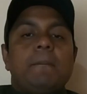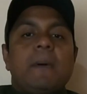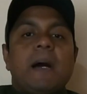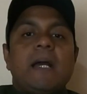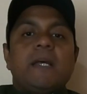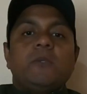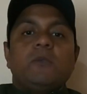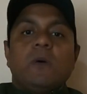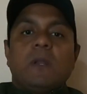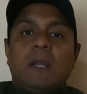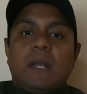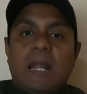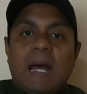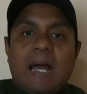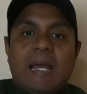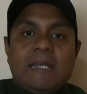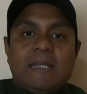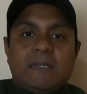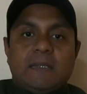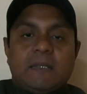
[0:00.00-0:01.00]
Manual
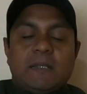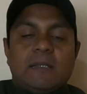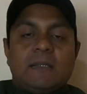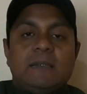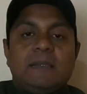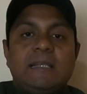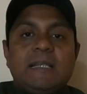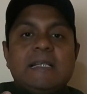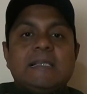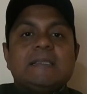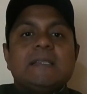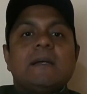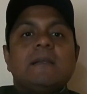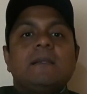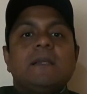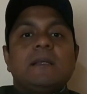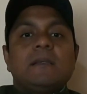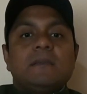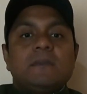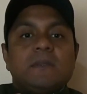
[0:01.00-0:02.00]
Lite. These are
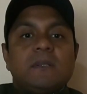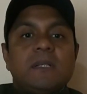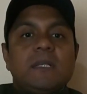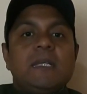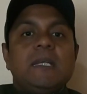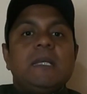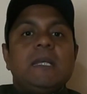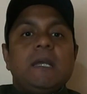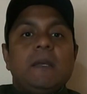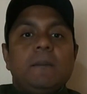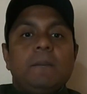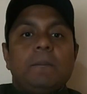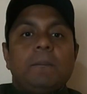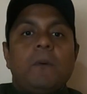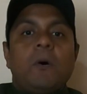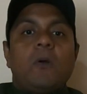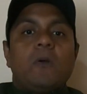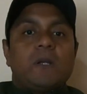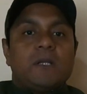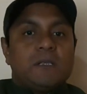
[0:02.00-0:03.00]
the three
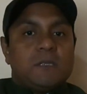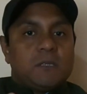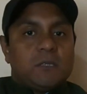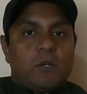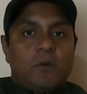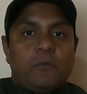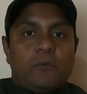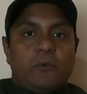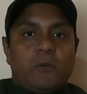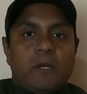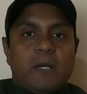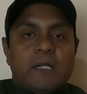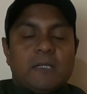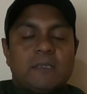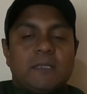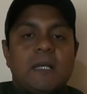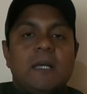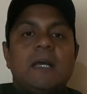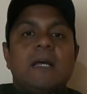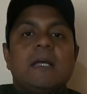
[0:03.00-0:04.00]
important softwares
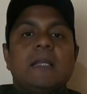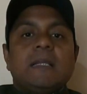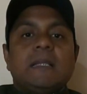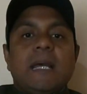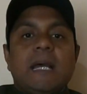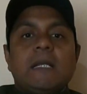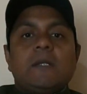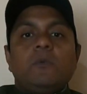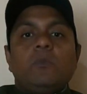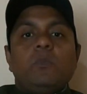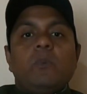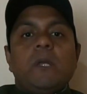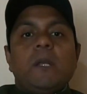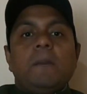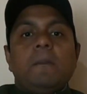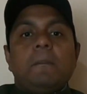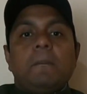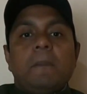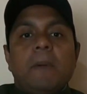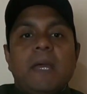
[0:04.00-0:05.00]
that
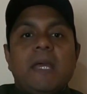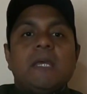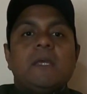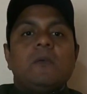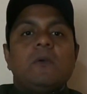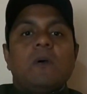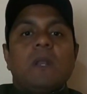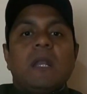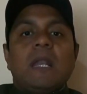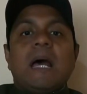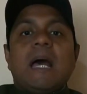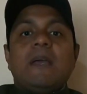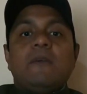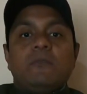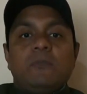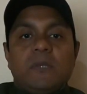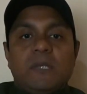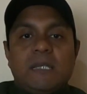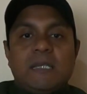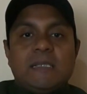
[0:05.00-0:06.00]
will make your
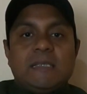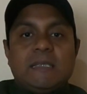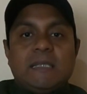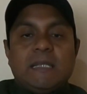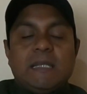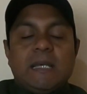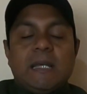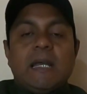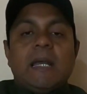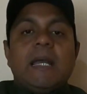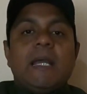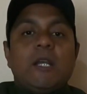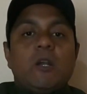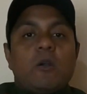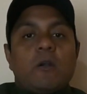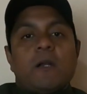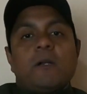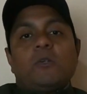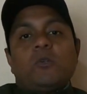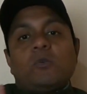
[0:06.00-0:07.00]
life easy in
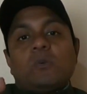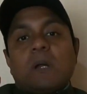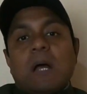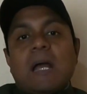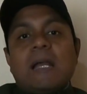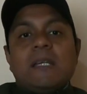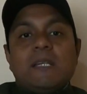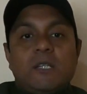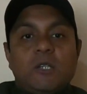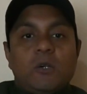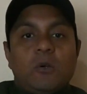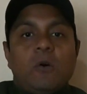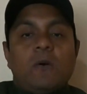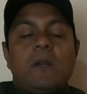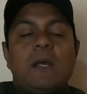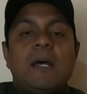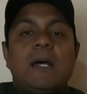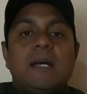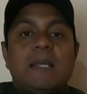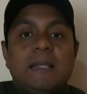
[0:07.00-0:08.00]
order to write
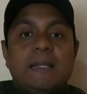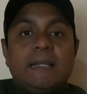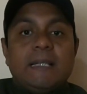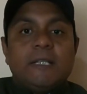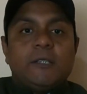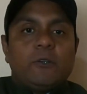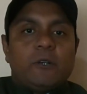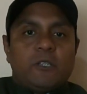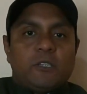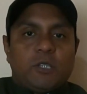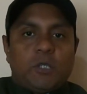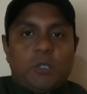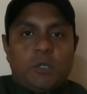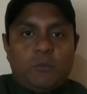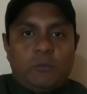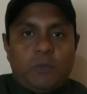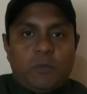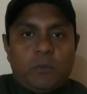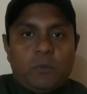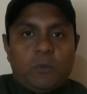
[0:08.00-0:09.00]
your literature
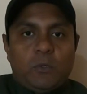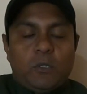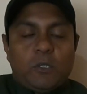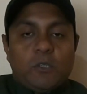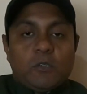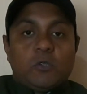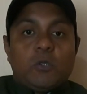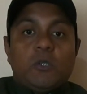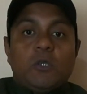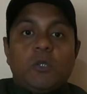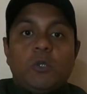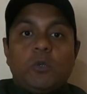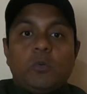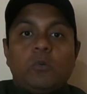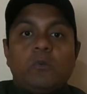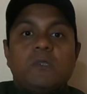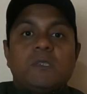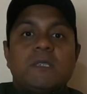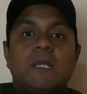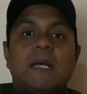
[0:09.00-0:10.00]
review. So
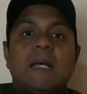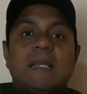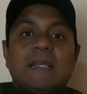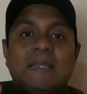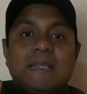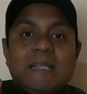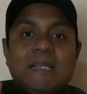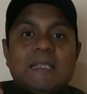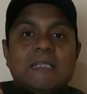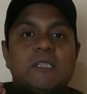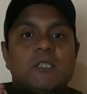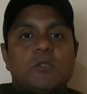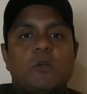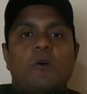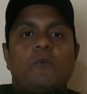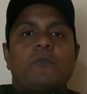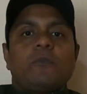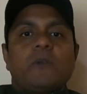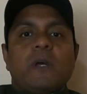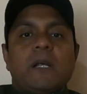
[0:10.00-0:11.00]
use these
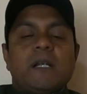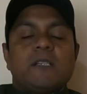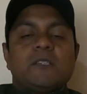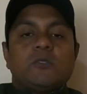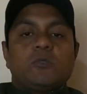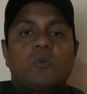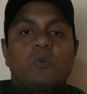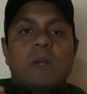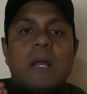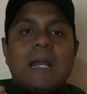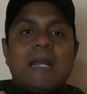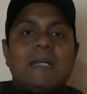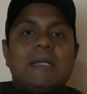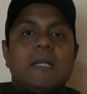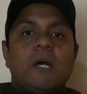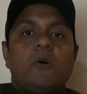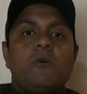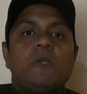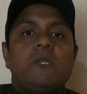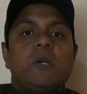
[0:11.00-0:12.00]
softwares to write
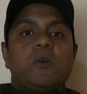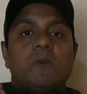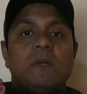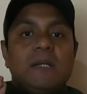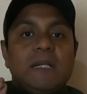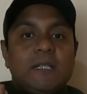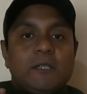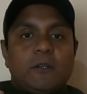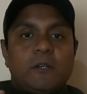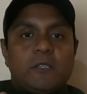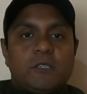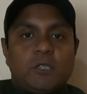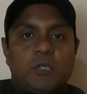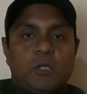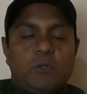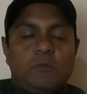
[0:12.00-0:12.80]
down your literature